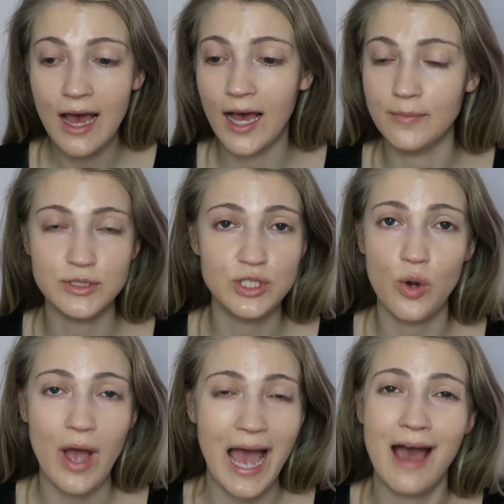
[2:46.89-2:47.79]
You
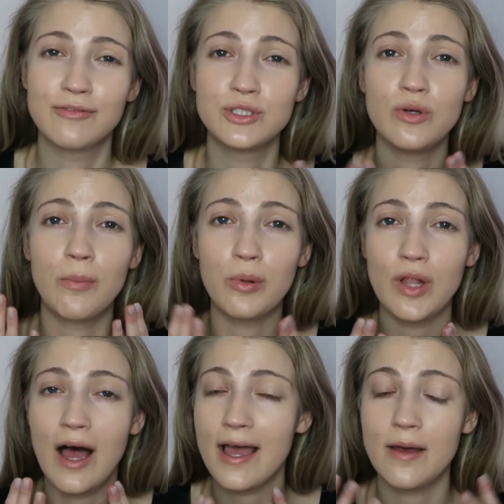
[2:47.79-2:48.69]
don't have to
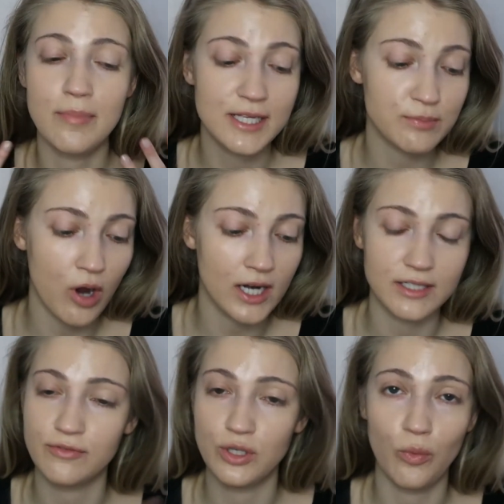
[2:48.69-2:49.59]
apply a base
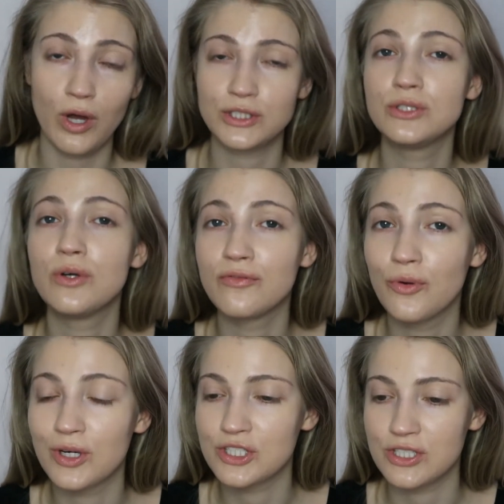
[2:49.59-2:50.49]
product if you don't want to, of
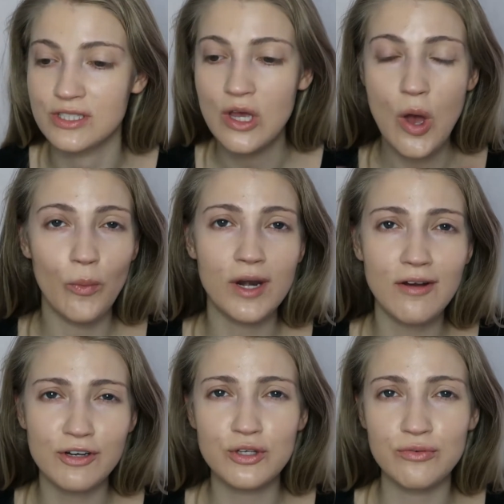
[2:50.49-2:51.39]
course, just
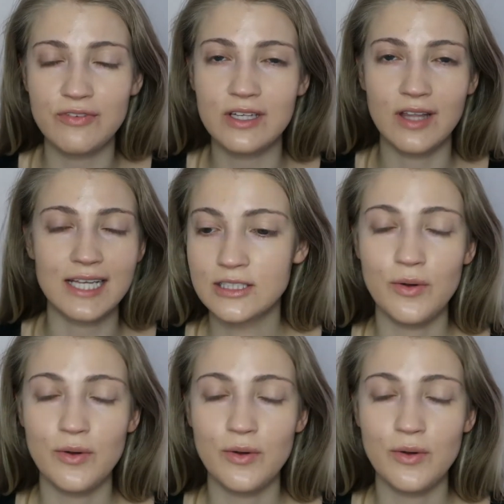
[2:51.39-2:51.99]
whatever you feel like.